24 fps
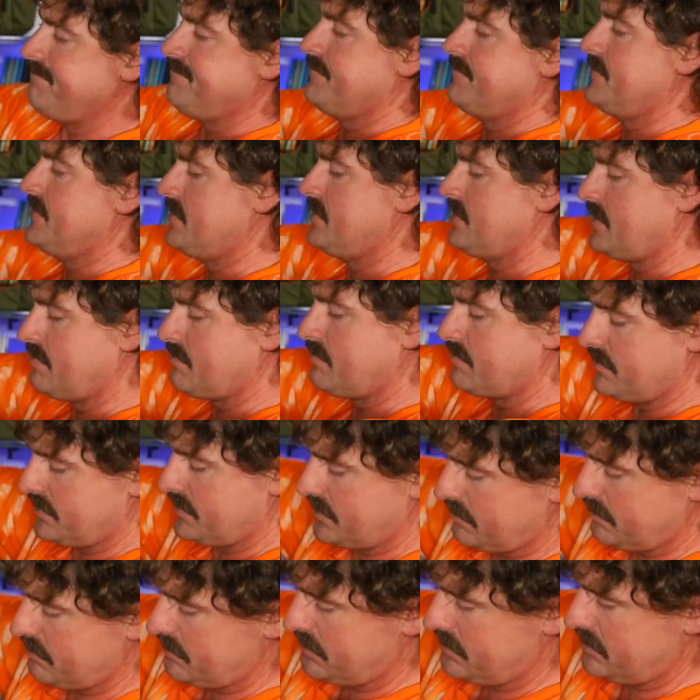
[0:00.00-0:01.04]
Some
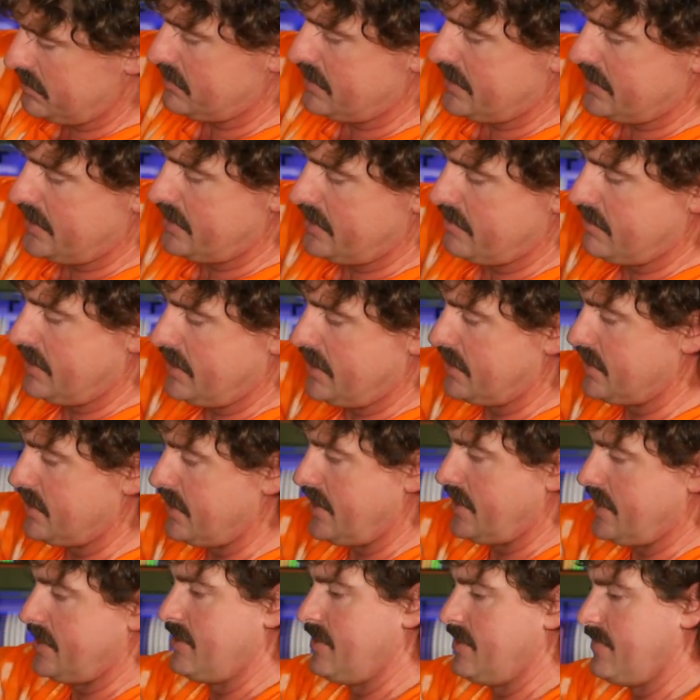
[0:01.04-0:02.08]
little item like
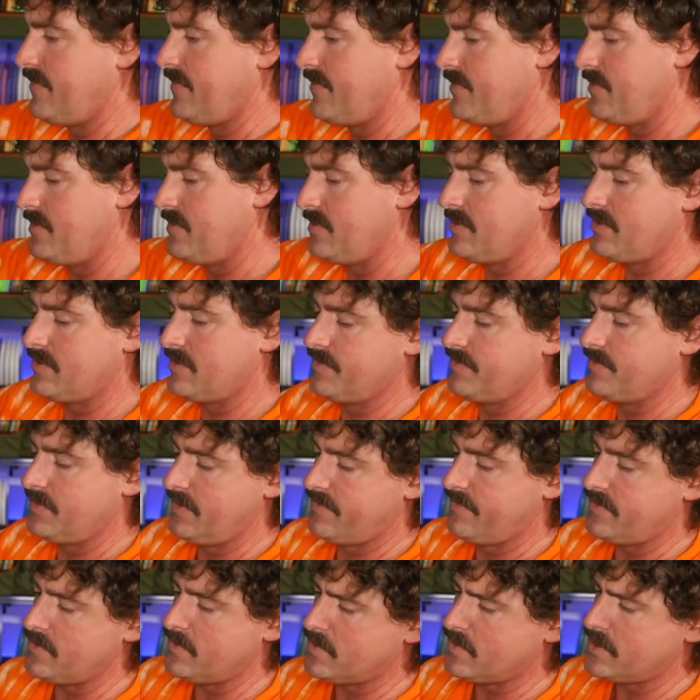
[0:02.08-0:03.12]
that if you
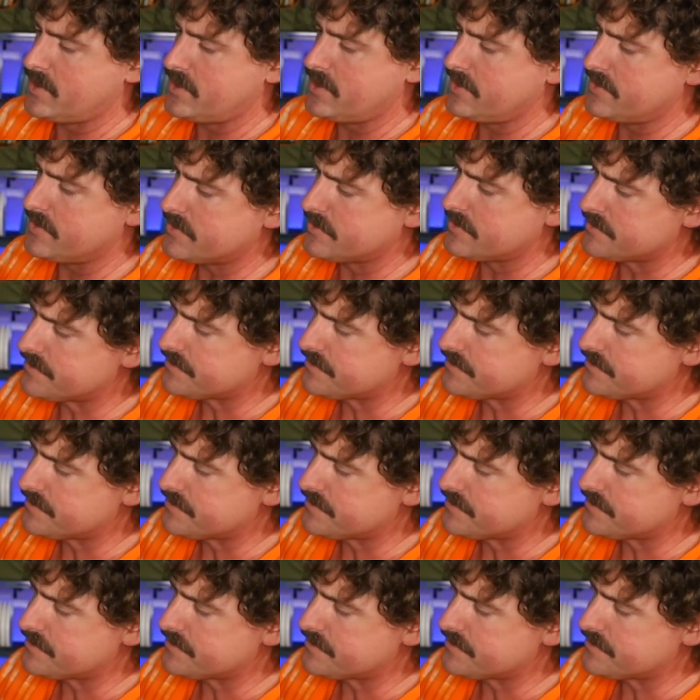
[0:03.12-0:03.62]
wanted.